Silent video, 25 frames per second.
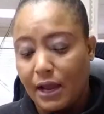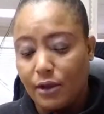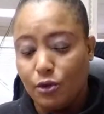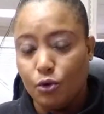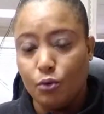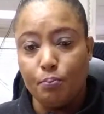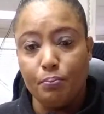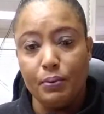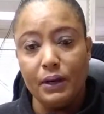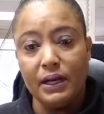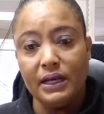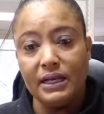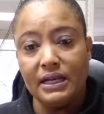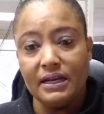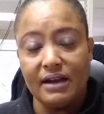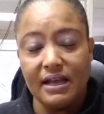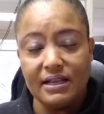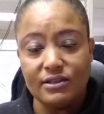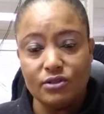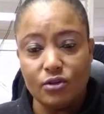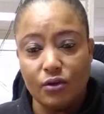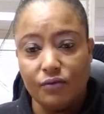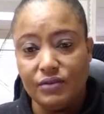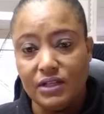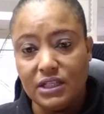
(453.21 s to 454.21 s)
You bring the
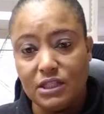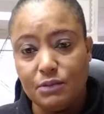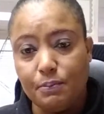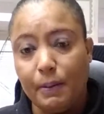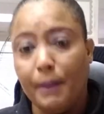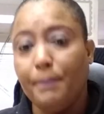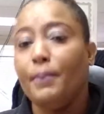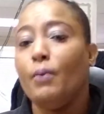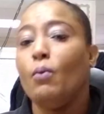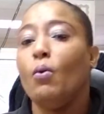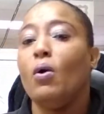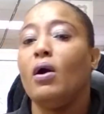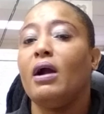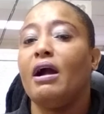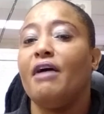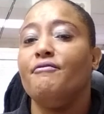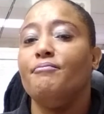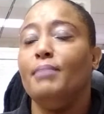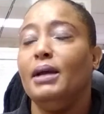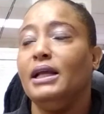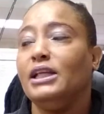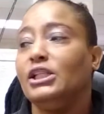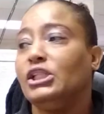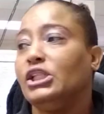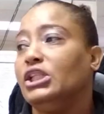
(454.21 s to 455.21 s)
rest of this paperwork I've
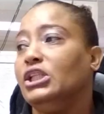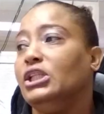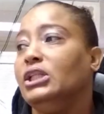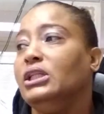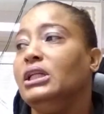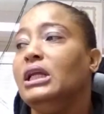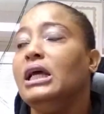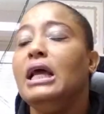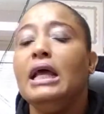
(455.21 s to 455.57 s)
mentioned,